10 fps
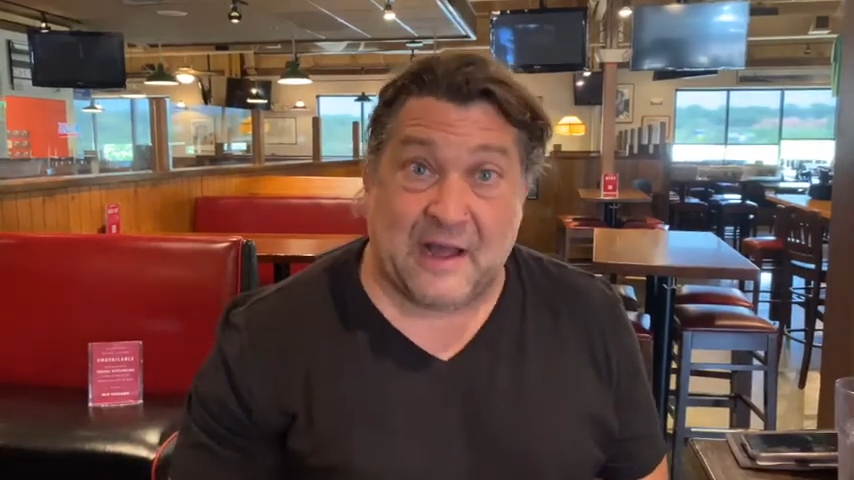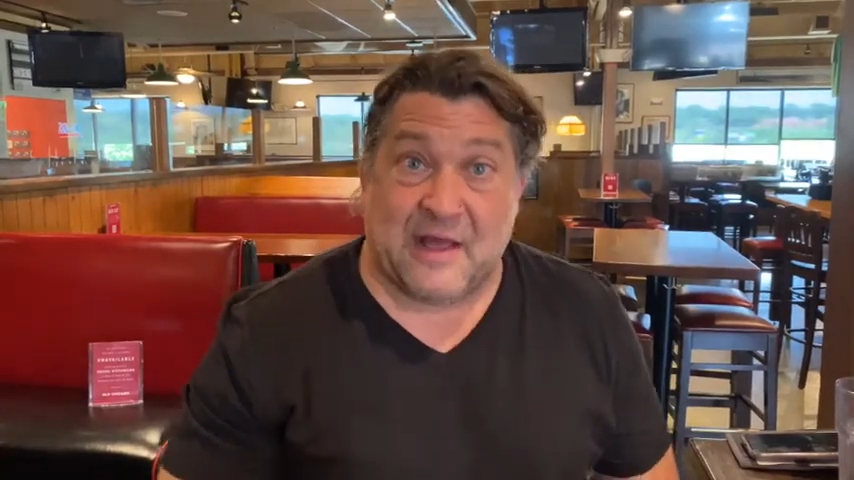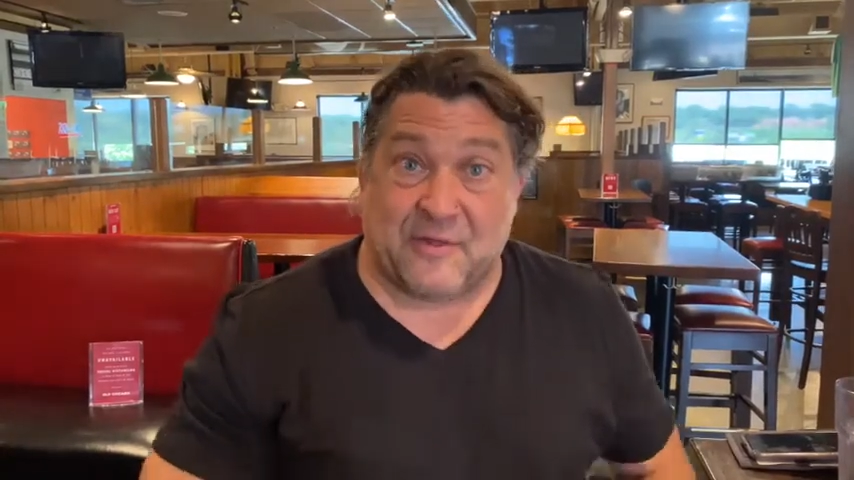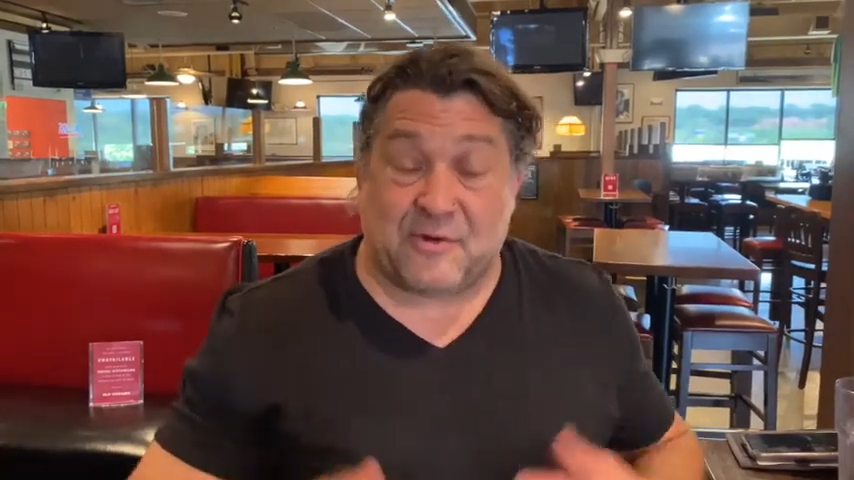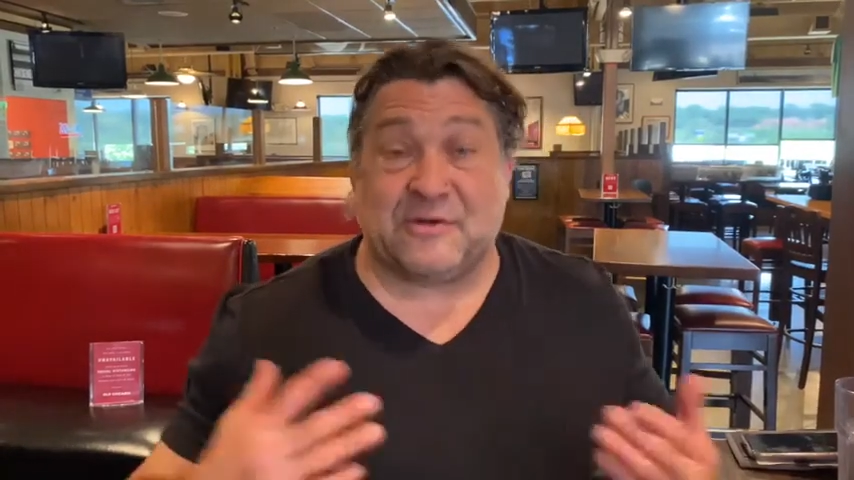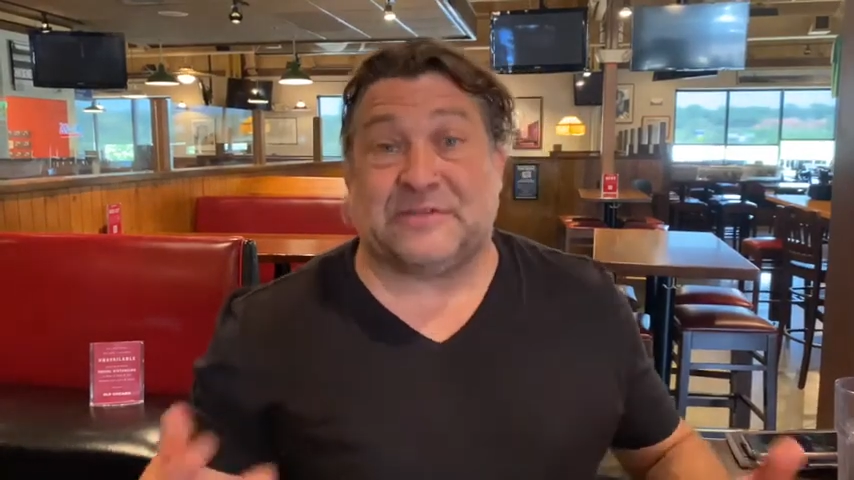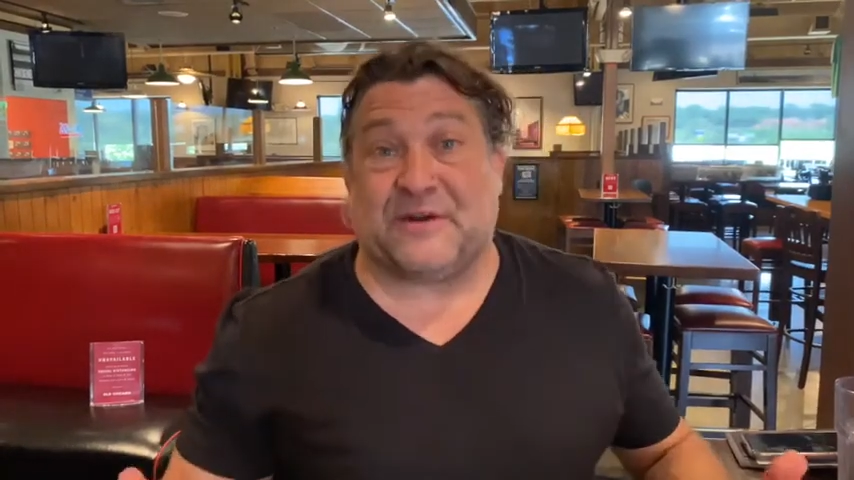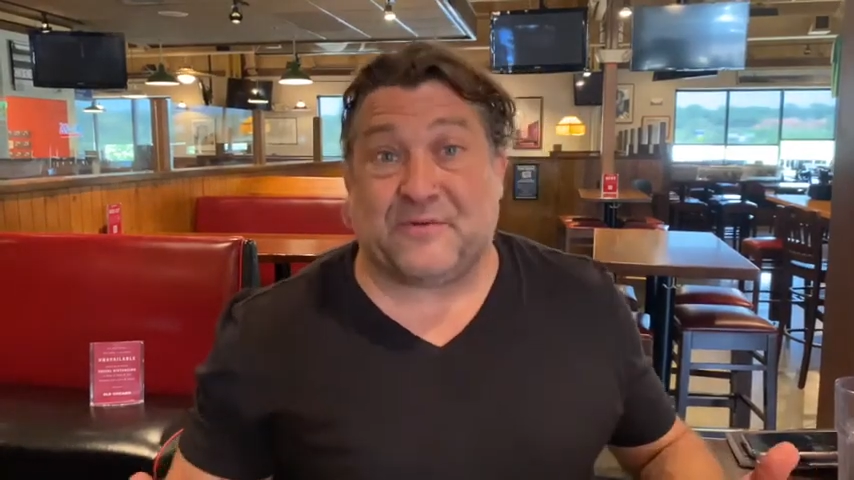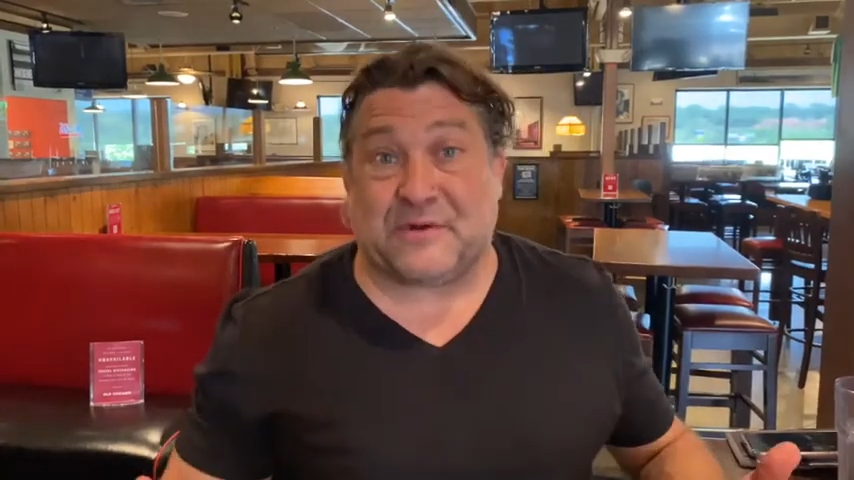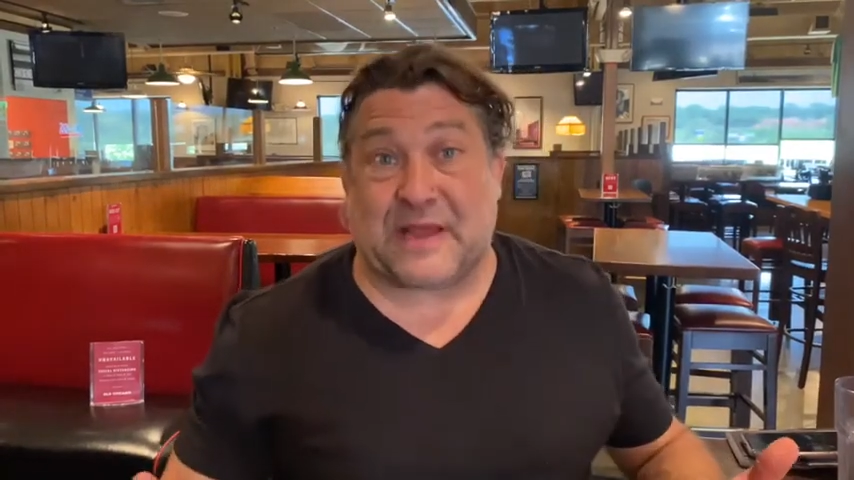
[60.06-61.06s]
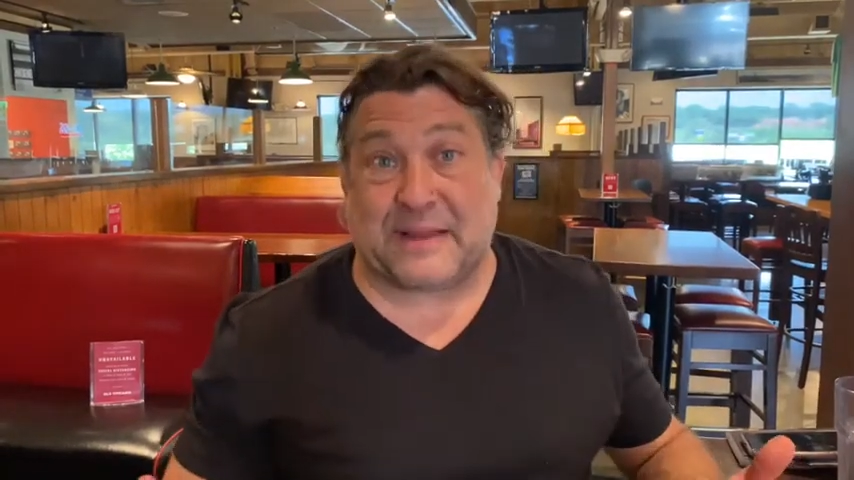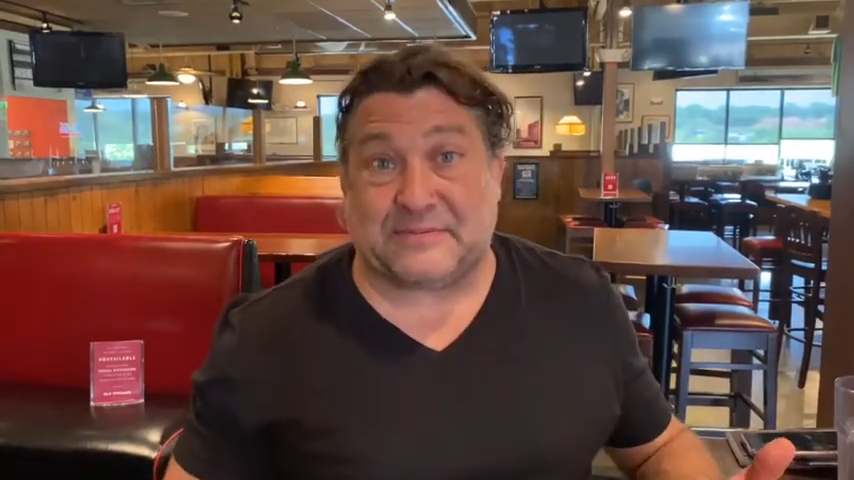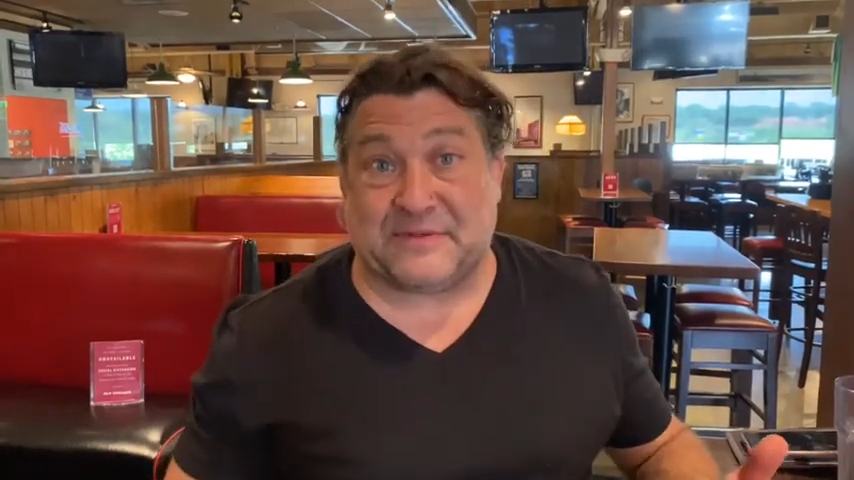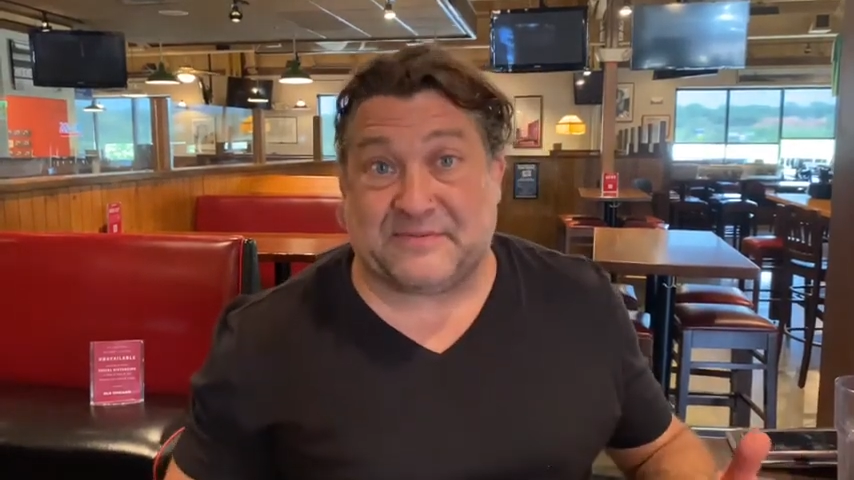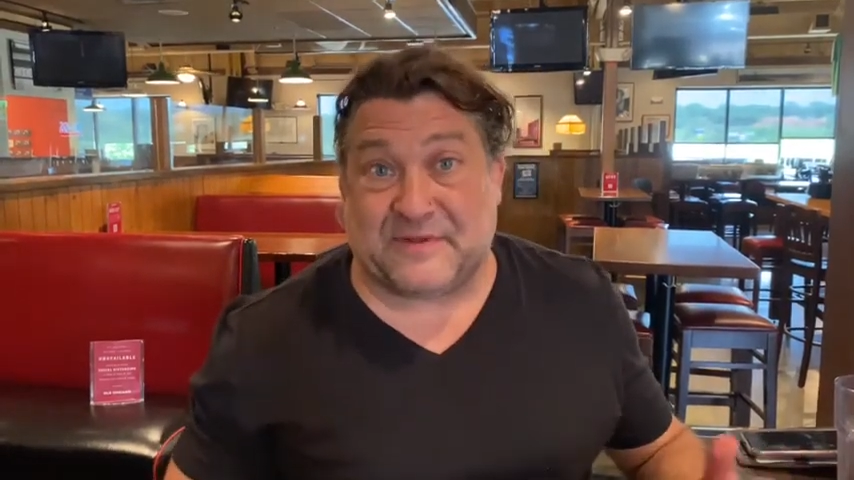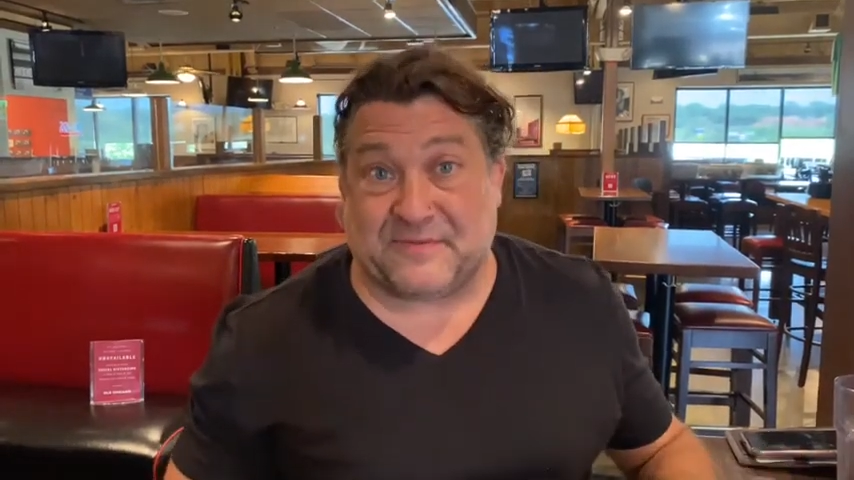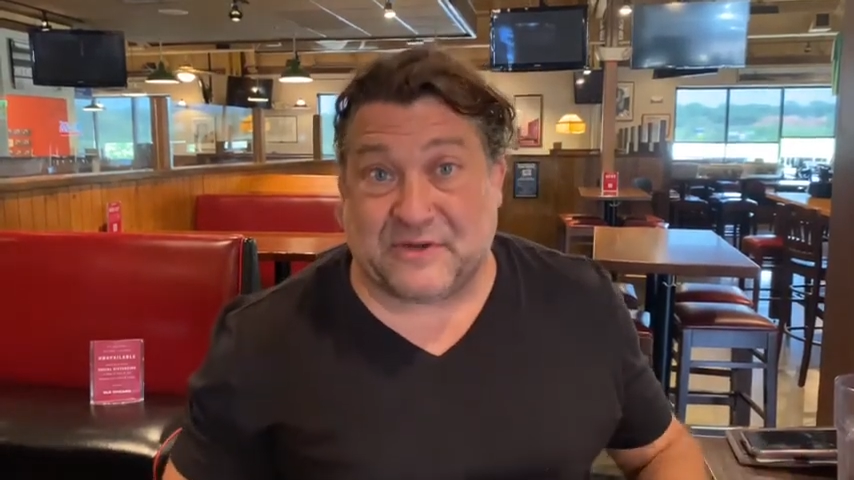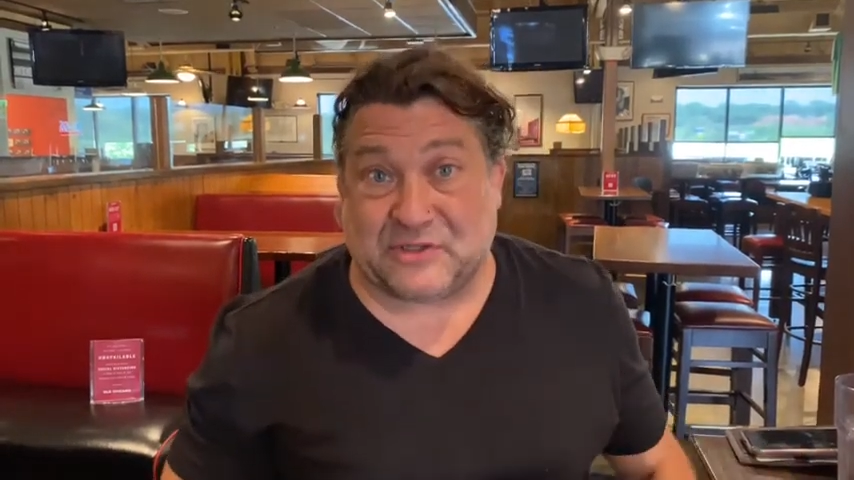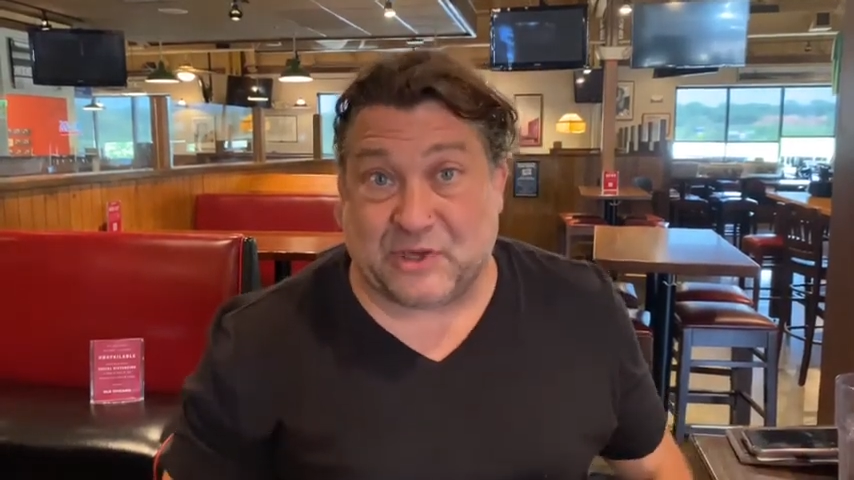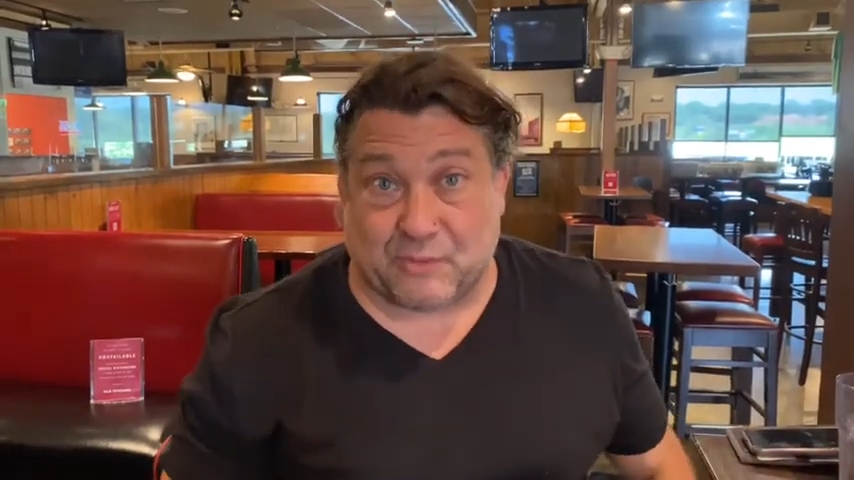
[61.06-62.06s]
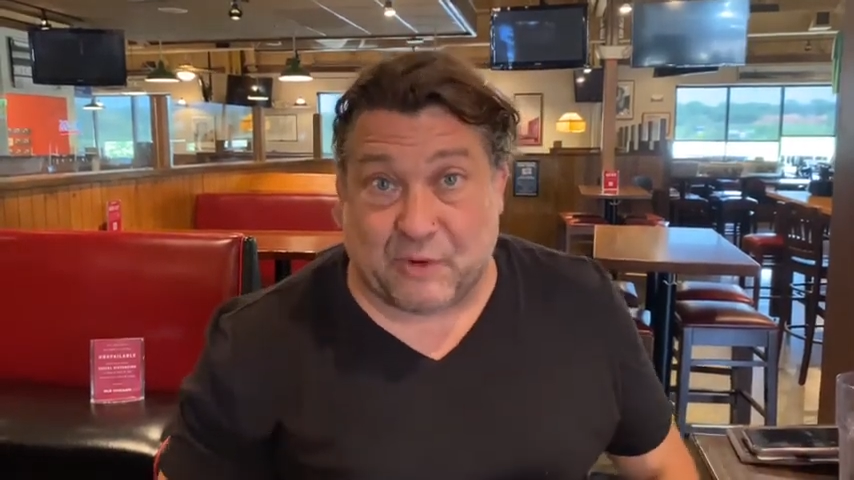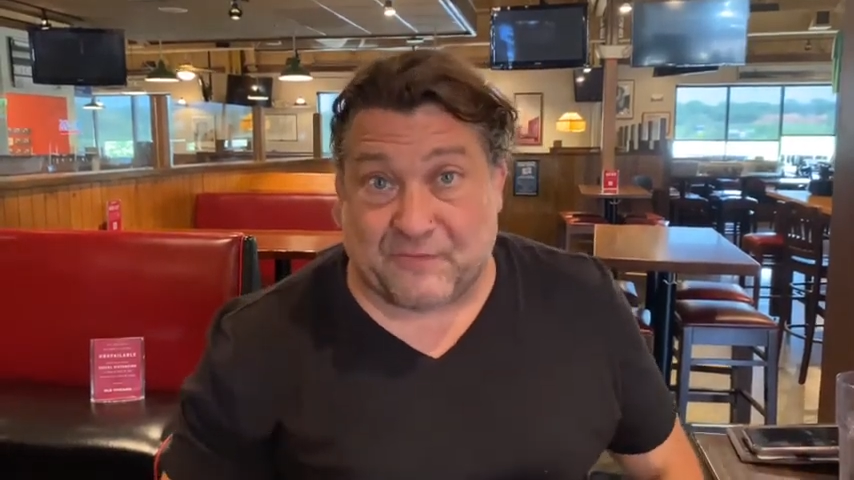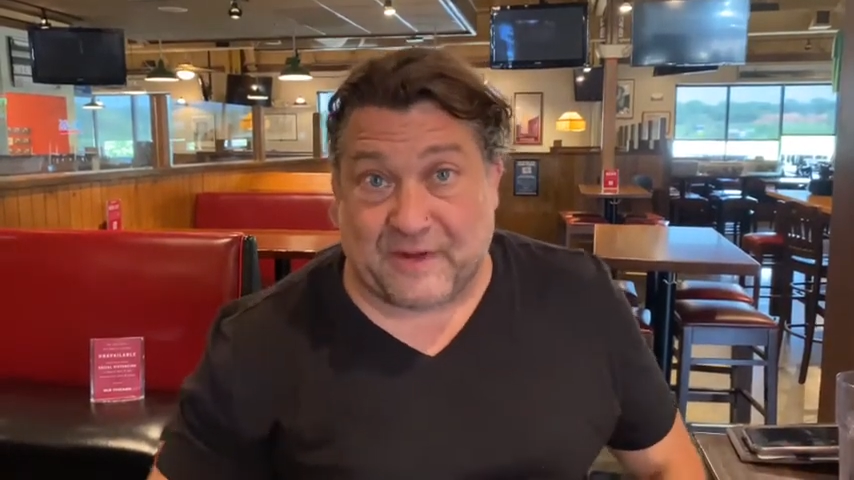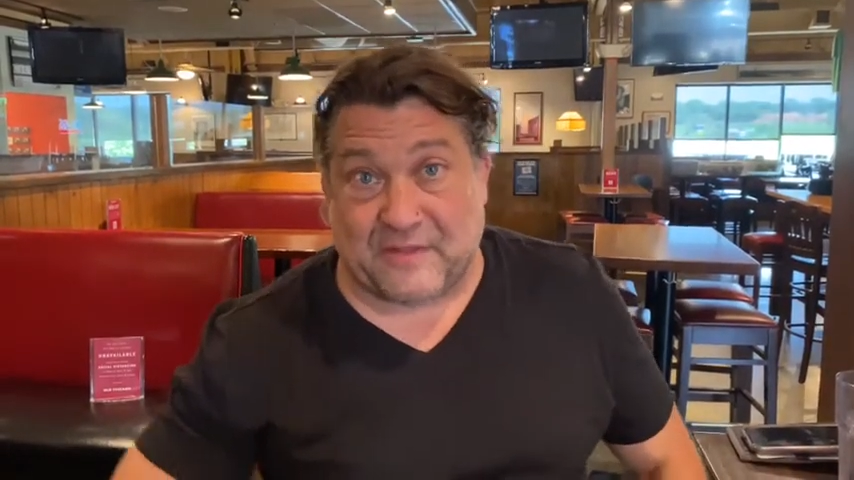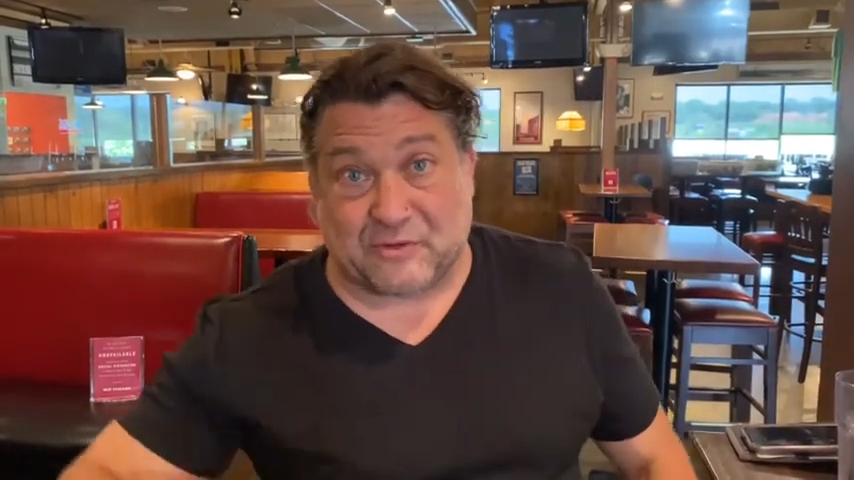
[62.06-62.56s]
There is different types of DaVinci roofing.